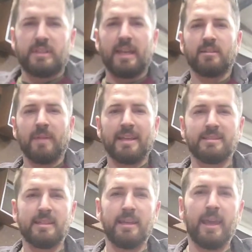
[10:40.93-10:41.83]
take some nice
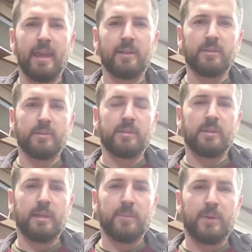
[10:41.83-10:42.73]

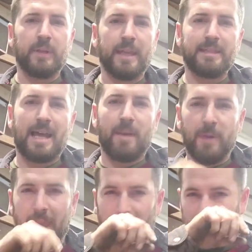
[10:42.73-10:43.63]
T-handles and put on that top
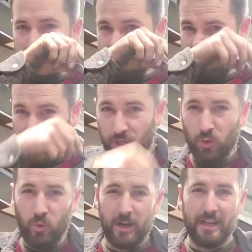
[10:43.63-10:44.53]
hatch. You know,
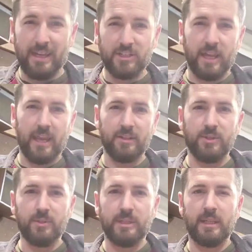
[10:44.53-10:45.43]
one at each end,
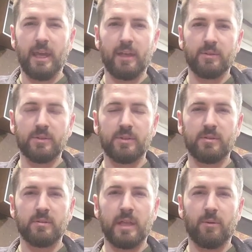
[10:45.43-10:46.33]
2 T-handles.
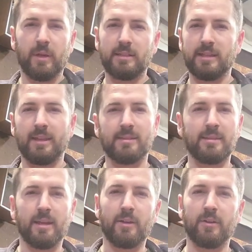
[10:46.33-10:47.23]
That way it's not in the
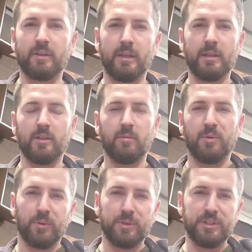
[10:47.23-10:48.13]
center. You get a little
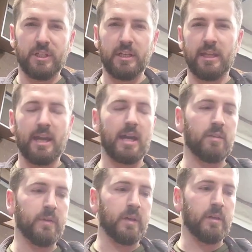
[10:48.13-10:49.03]
more rigidity out
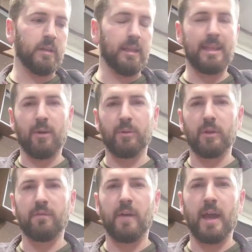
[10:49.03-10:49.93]
of it. And that would
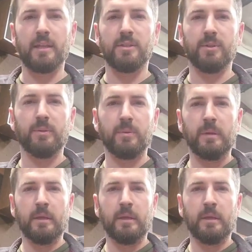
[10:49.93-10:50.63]
look fine too.